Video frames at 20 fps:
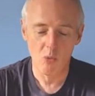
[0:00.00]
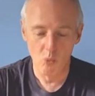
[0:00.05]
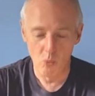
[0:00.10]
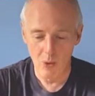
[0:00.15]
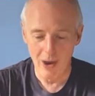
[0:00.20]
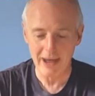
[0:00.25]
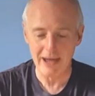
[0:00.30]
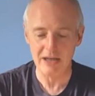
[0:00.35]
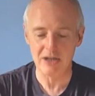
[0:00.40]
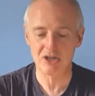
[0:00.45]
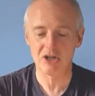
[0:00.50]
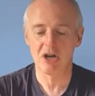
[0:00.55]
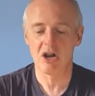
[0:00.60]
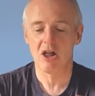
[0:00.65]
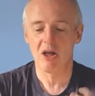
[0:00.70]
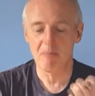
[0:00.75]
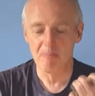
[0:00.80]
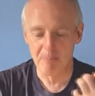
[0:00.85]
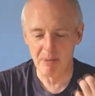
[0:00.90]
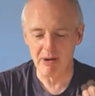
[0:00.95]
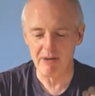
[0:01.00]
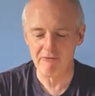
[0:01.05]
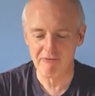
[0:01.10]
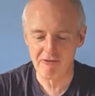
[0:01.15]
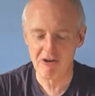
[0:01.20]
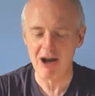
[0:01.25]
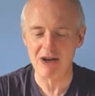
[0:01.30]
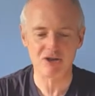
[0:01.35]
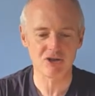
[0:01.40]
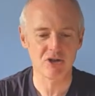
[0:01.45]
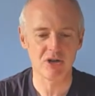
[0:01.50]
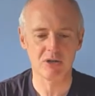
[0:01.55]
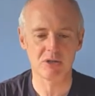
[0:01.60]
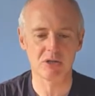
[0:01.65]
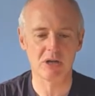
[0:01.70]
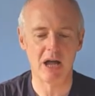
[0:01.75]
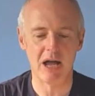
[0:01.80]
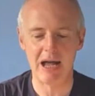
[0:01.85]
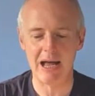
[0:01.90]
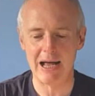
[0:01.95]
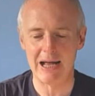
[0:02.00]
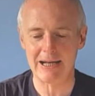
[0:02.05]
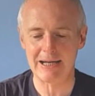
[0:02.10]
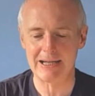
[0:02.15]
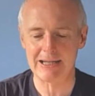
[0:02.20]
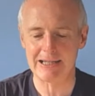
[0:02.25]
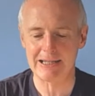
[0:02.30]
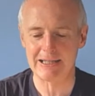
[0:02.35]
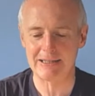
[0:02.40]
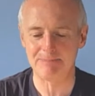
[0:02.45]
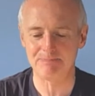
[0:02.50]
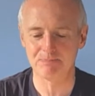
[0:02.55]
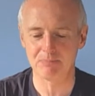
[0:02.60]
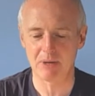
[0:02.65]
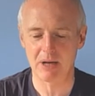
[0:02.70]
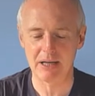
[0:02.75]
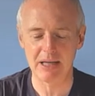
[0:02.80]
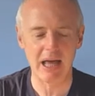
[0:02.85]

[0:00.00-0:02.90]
weight but freshness and um,